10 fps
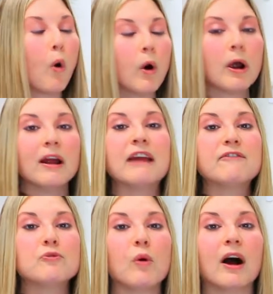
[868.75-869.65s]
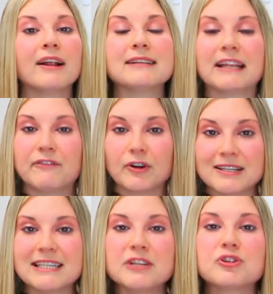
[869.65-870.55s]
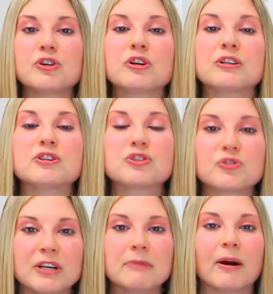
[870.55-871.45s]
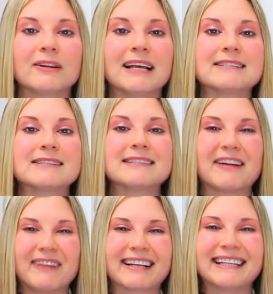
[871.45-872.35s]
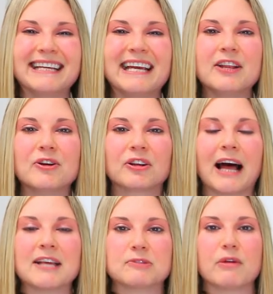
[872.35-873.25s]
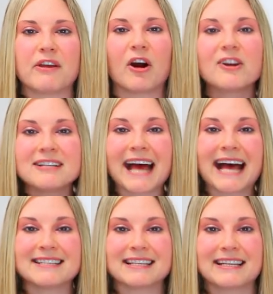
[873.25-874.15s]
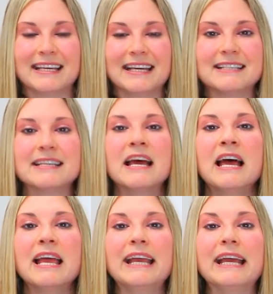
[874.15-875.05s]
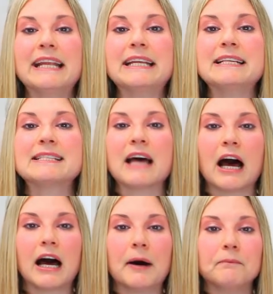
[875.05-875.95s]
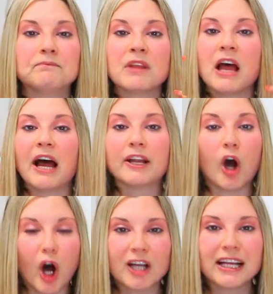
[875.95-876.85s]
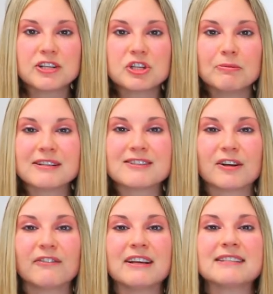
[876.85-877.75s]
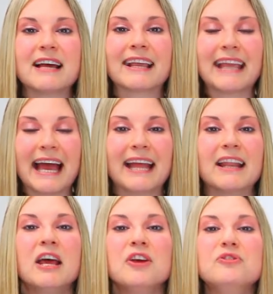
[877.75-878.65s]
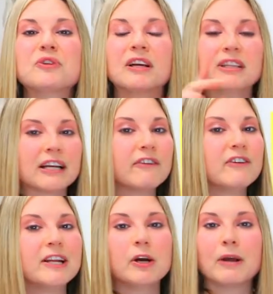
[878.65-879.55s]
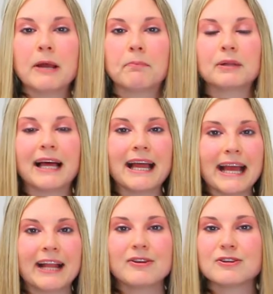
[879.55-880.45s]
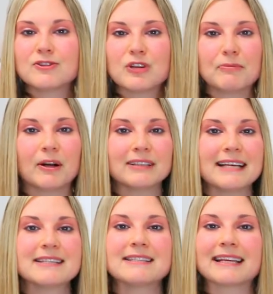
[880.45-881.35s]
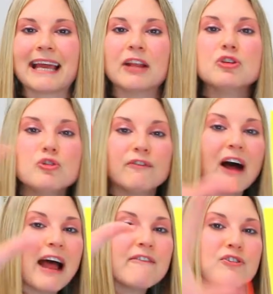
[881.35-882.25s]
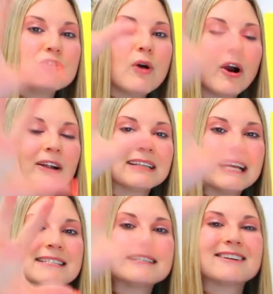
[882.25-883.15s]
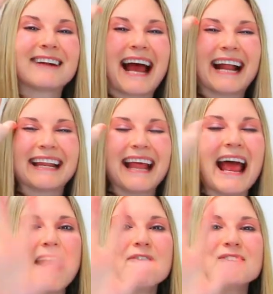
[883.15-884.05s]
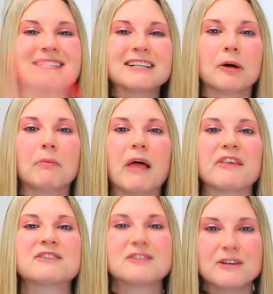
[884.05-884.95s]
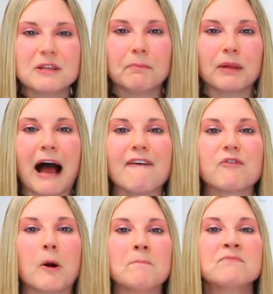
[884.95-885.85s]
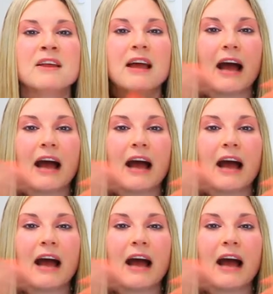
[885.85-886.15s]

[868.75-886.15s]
Or if you want, if you're a teacher, you can stream art lessons directly in your classroom with Artastic Kids. It is um, an online streaming service. Again, you can click a video, hit play, and you can stream art lessons. Again, new five new art lessons are added every single month to the platform.